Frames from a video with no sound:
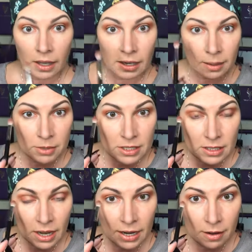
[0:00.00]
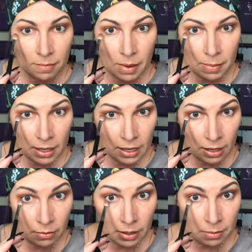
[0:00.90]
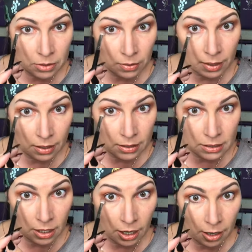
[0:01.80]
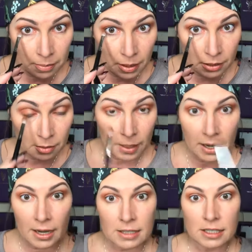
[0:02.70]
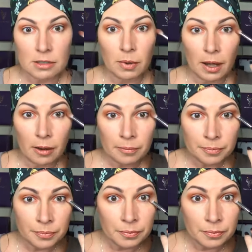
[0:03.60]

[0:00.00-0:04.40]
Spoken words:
And I'm just kind of mimicking what I'm doing on the top under my eyes as well.